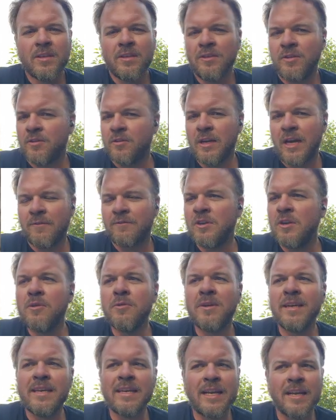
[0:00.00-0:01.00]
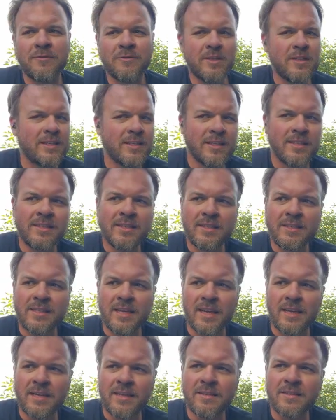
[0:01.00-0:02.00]
You have to do a hit every 60
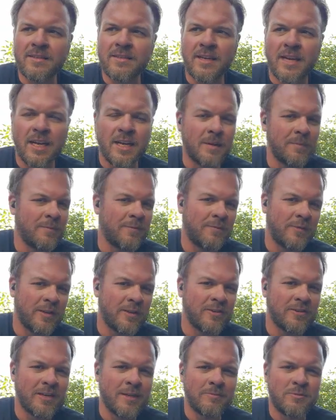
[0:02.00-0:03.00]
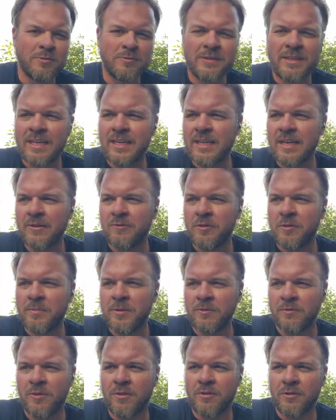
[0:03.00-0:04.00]
seconds. I'm figuring I'm doing a hit every
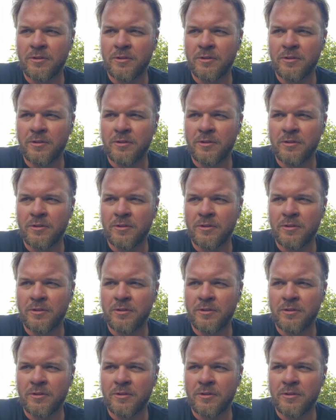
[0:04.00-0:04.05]
about